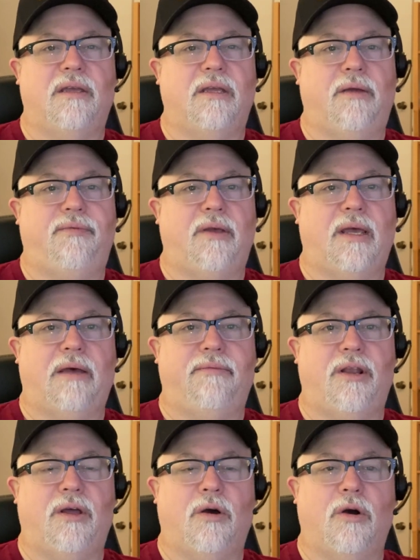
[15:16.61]
If you have
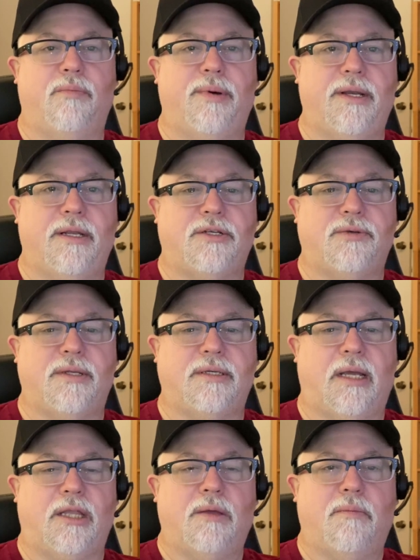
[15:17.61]
an open entrance
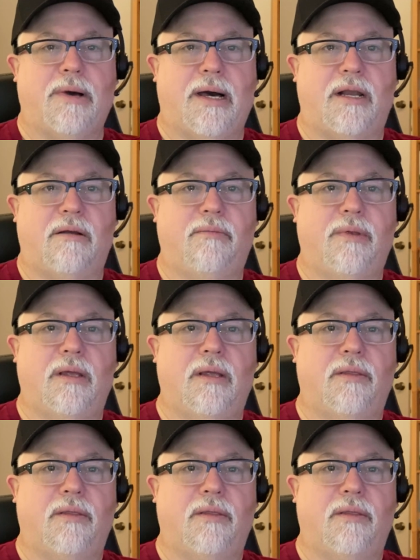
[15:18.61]
at the bottom,